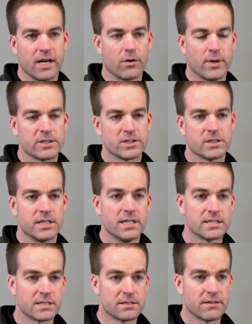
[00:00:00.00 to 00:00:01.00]
evaluation
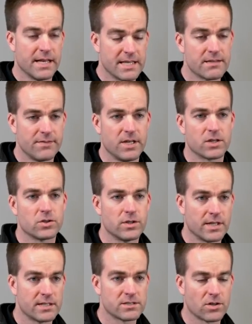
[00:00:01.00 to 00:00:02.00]
is in the vehicle
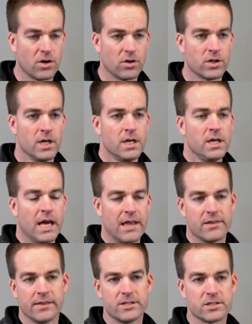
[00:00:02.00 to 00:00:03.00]
and installed,
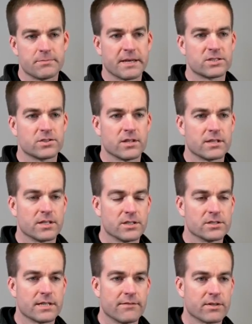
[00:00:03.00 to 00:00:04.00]
and then they just make sure
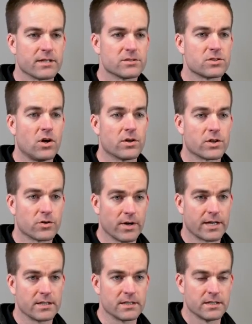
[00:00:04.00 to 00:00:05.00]
that everything installed and
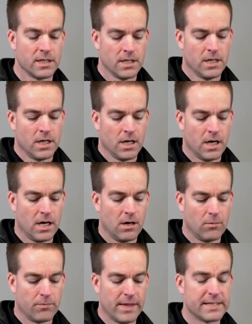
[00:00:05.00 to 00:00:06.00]
correctly.
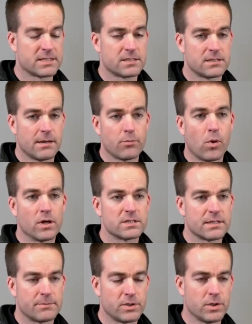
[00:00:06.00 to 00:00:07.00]
That's step one.
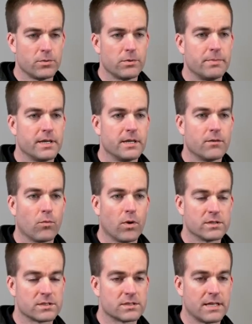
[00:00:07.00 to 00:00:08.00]
Step two would be,
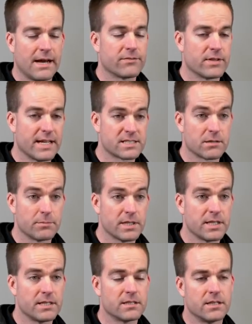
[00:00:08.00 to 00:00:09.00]
once after that's
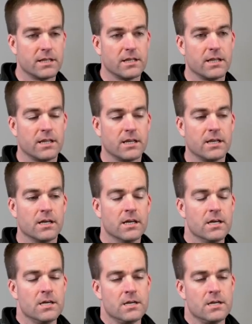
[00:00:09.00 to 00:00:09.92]
complete, then the